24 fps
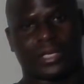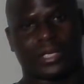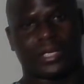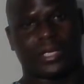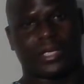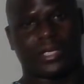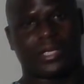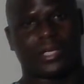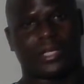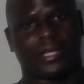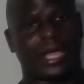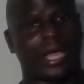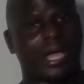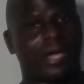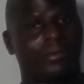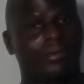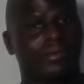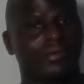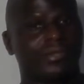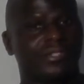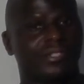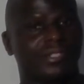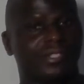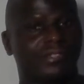And I
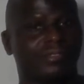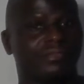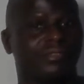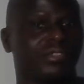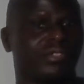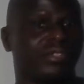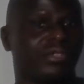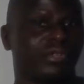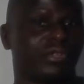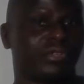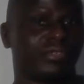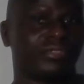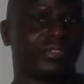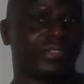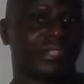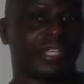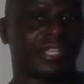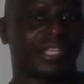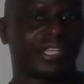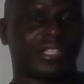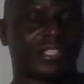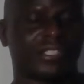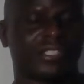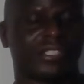received a
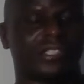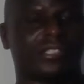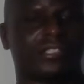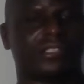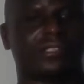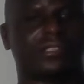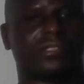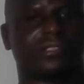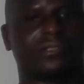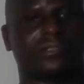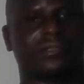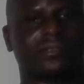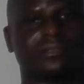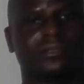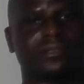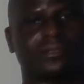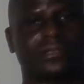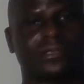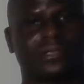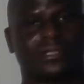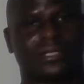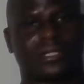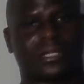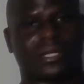notification
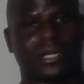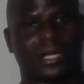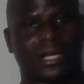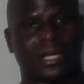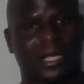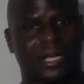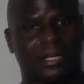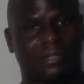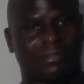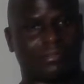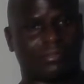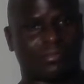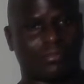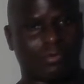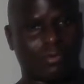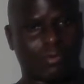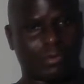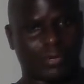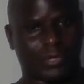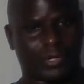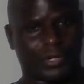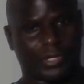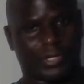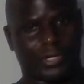at
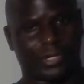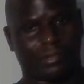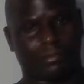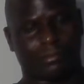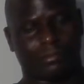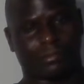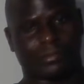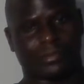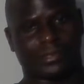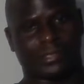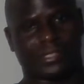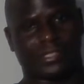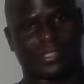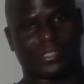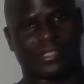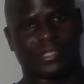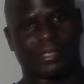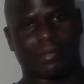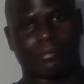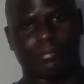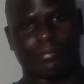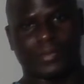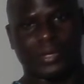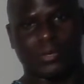4 a.m.
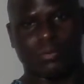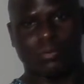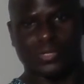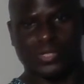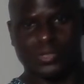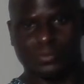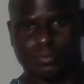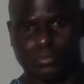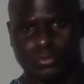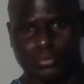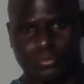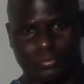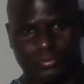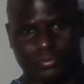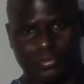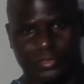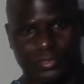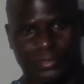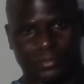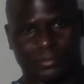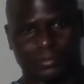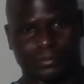Something was moving.